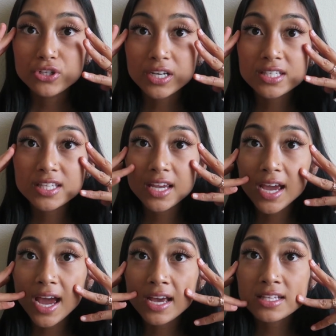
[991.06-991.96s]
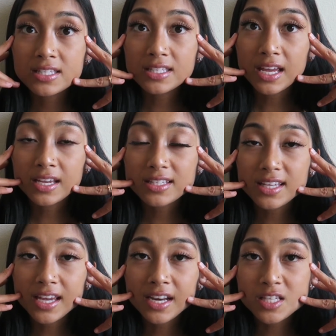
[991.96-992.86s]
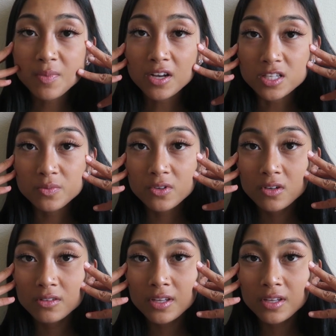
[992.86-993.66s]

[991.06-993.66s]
try to stay as stay sane as possible.